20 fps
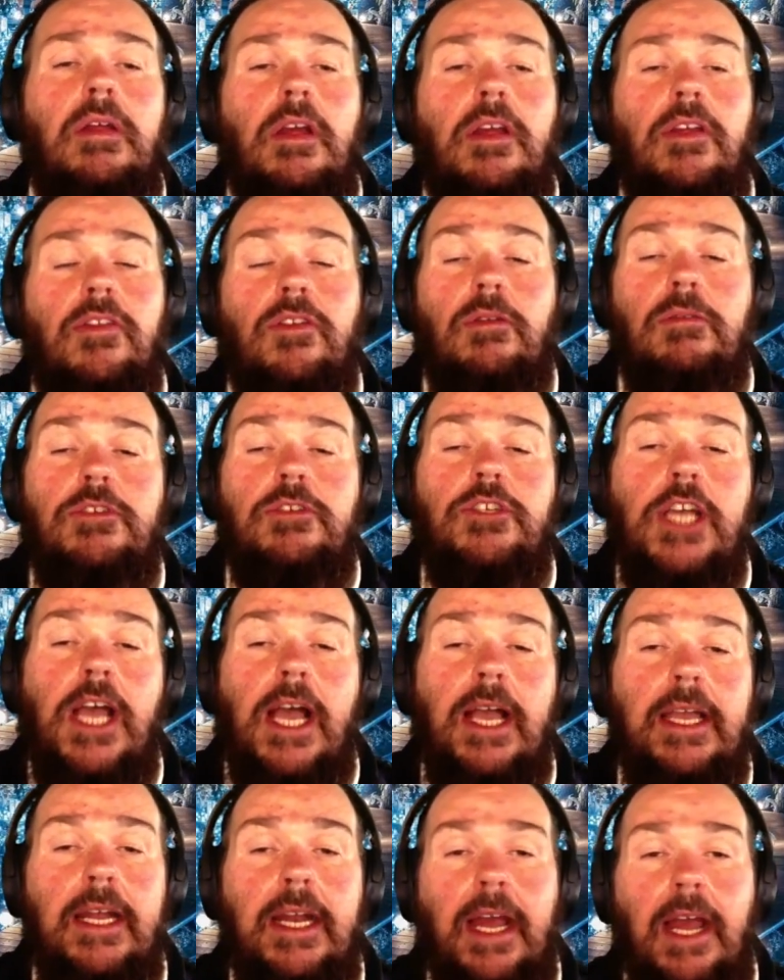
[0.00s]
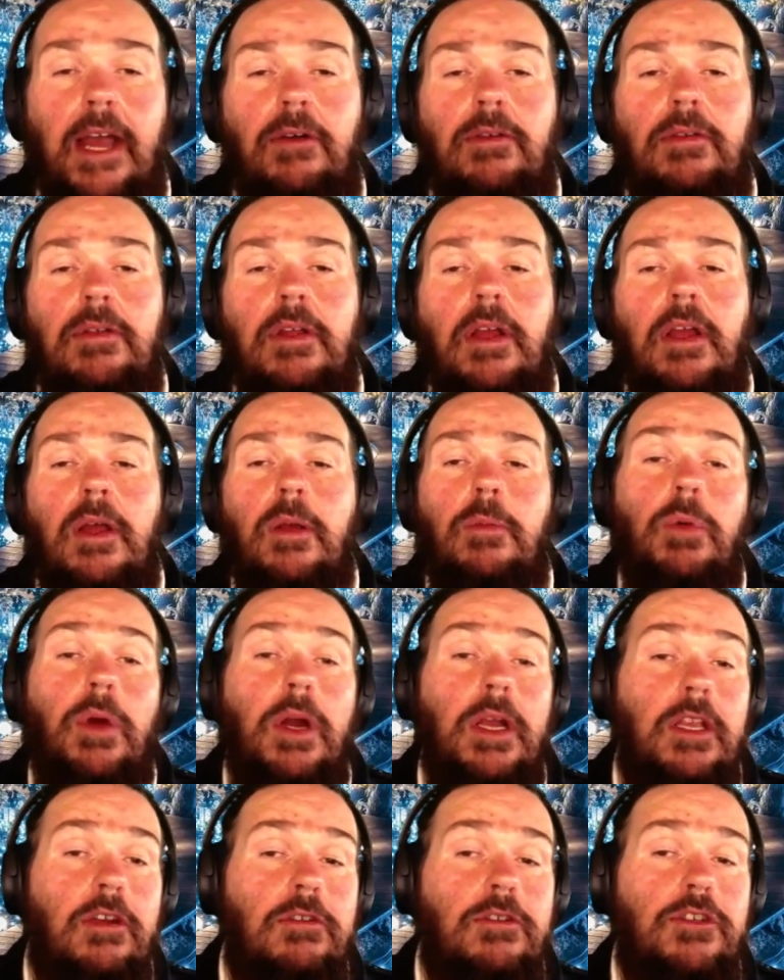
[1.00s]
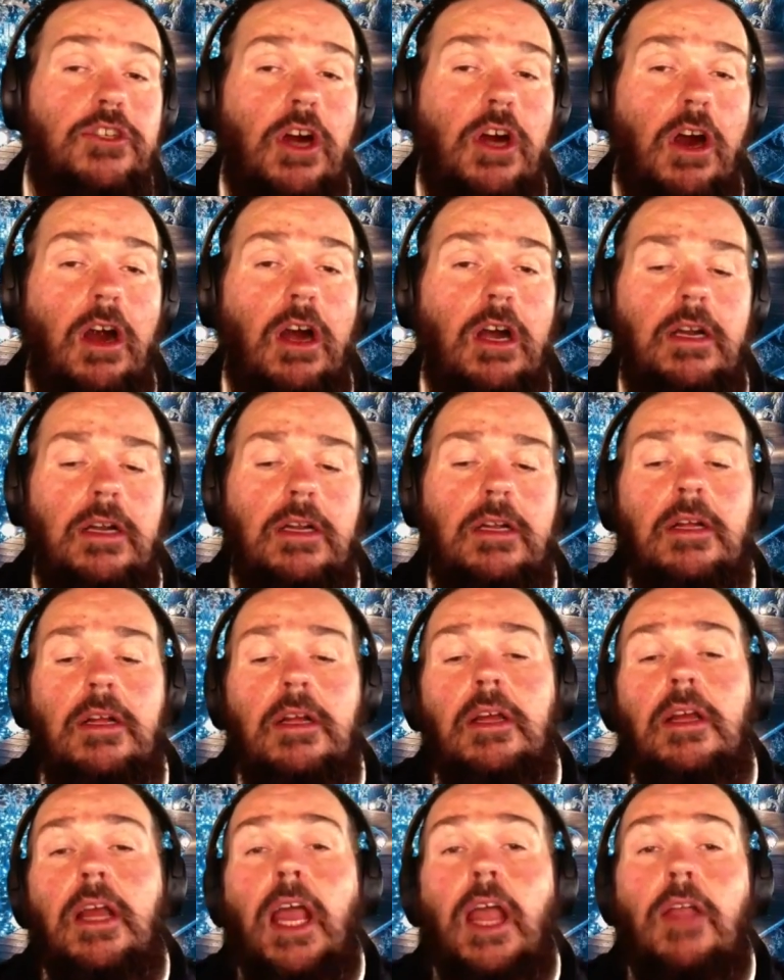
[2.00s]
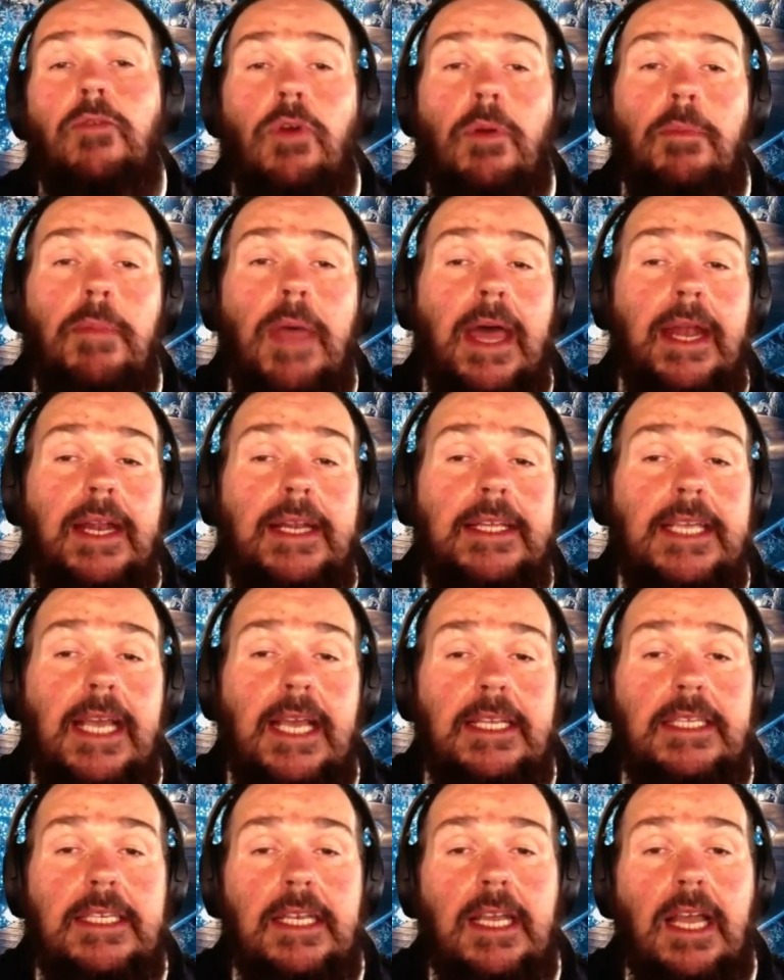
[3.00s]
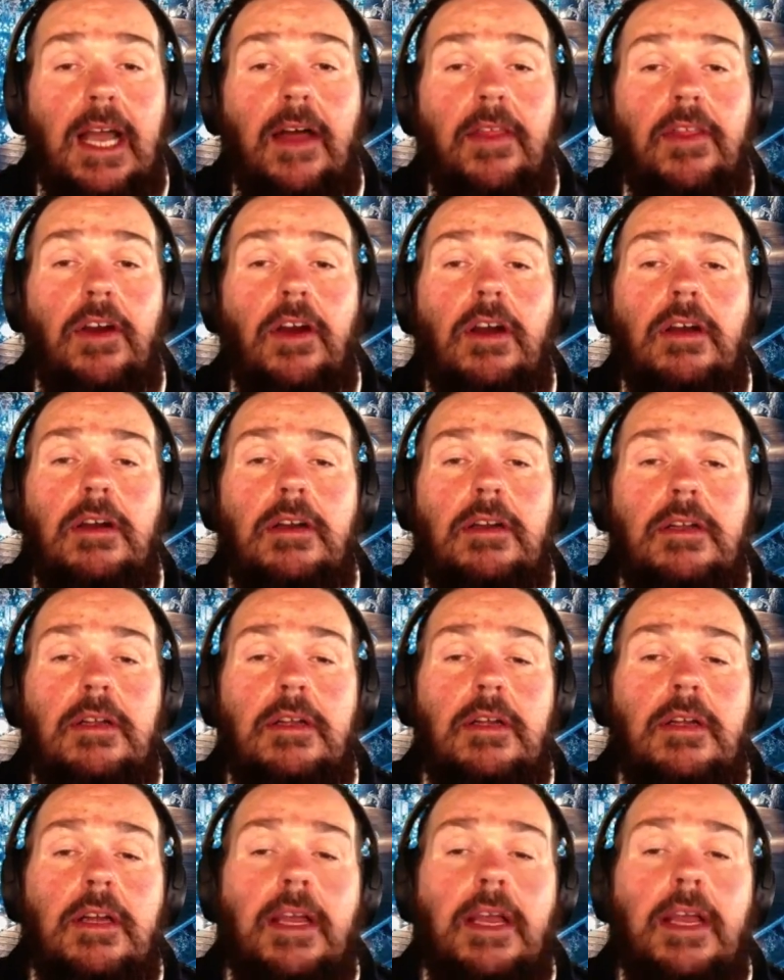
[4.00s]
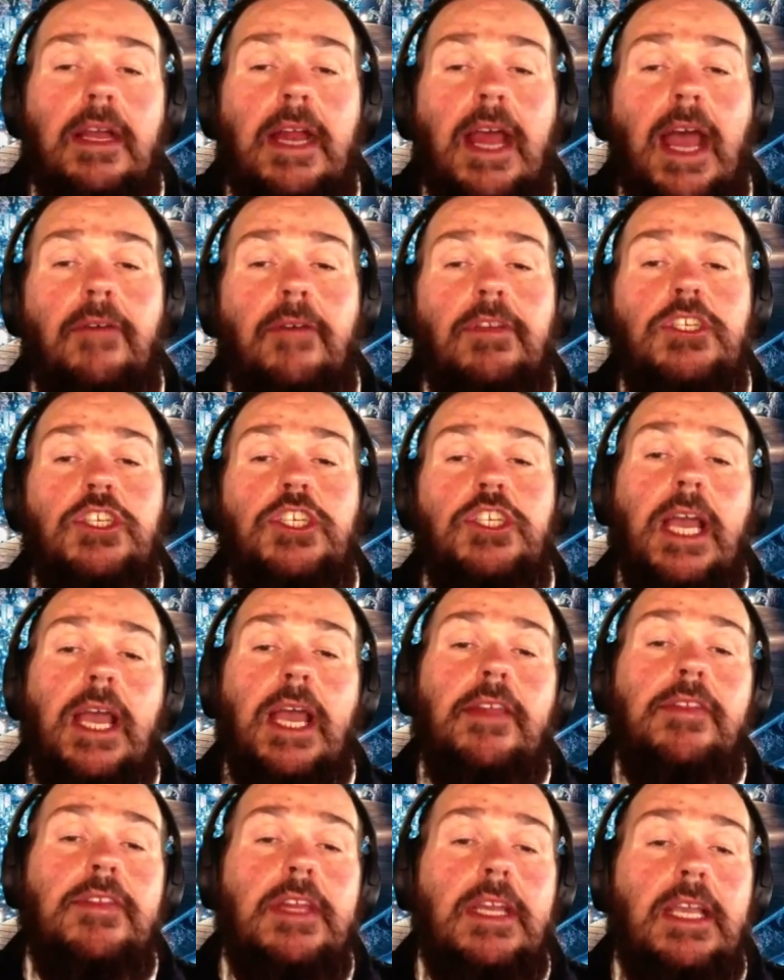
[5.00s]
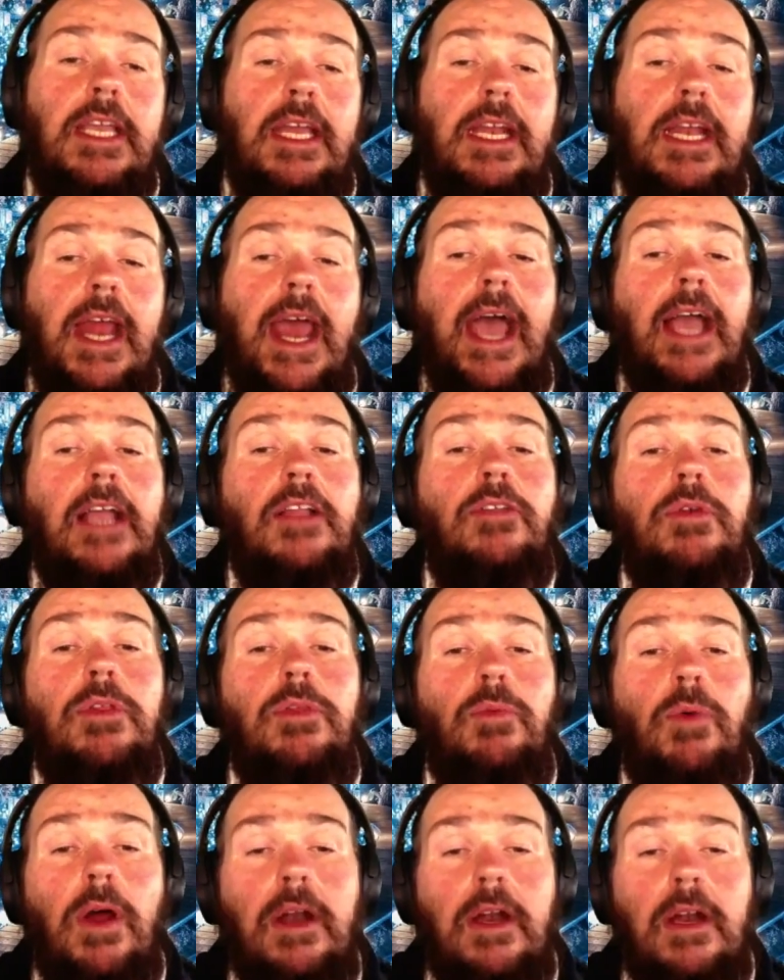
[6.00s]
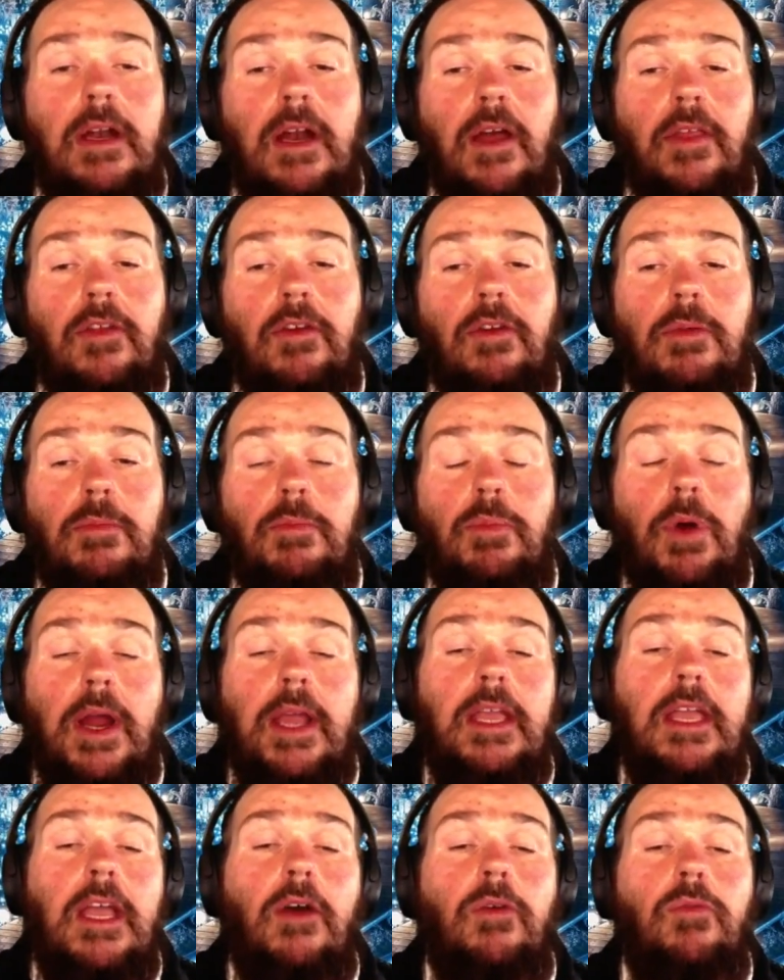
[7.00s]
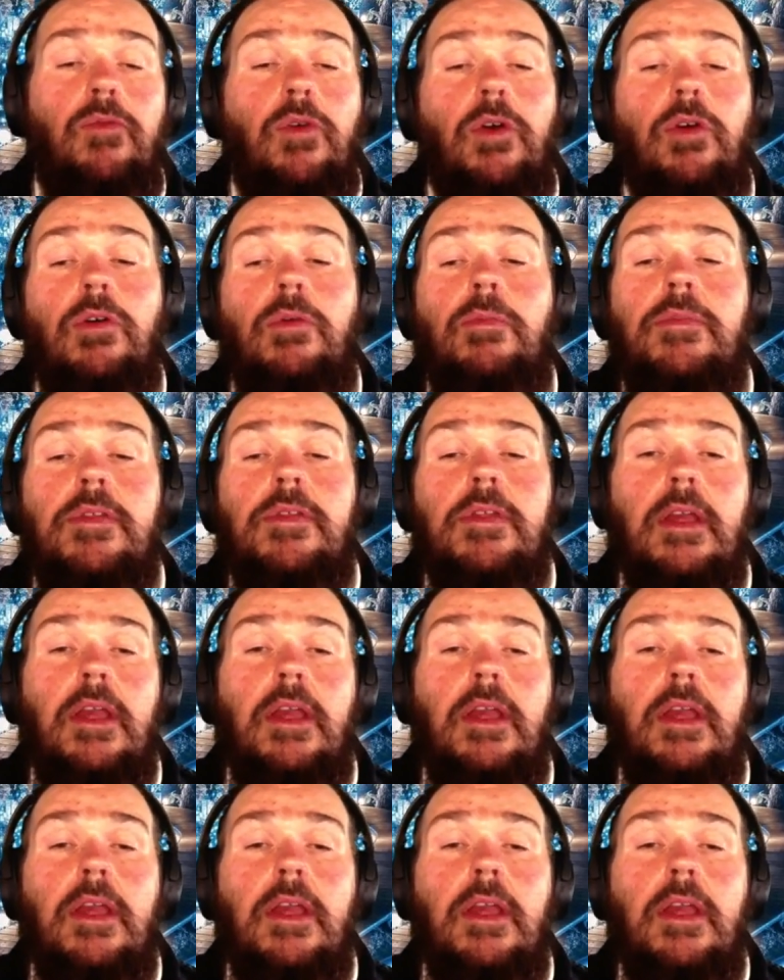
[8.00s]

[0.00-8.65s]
So check it out, bring your chart, and we'll meditate together and have a chance to connect with one another in breakout rooms.